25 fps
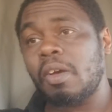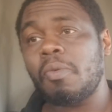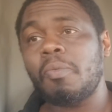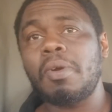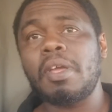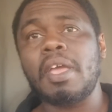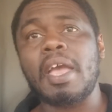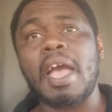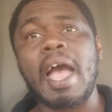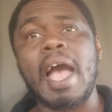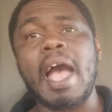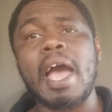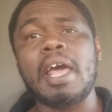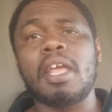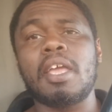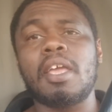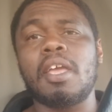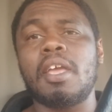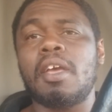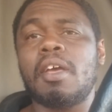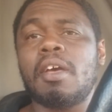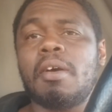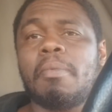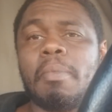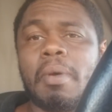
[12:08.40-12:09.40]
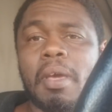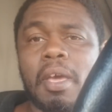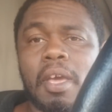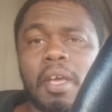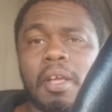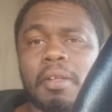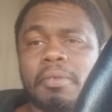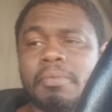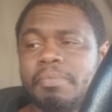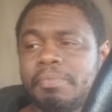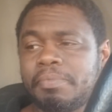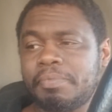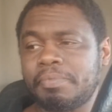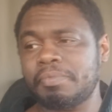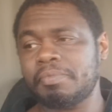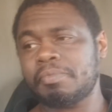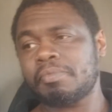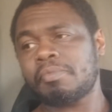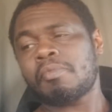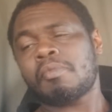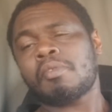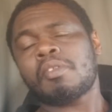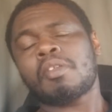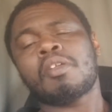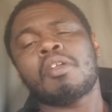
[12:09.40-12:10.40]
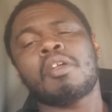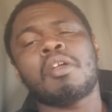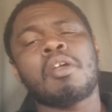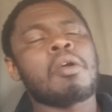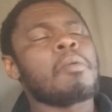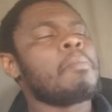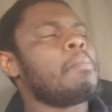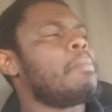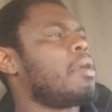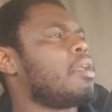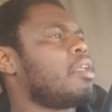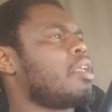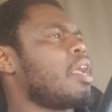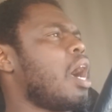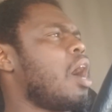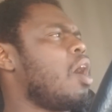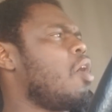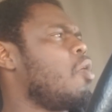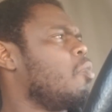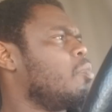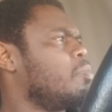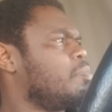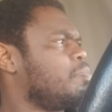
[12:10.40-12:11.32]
we out of here, man. But yo,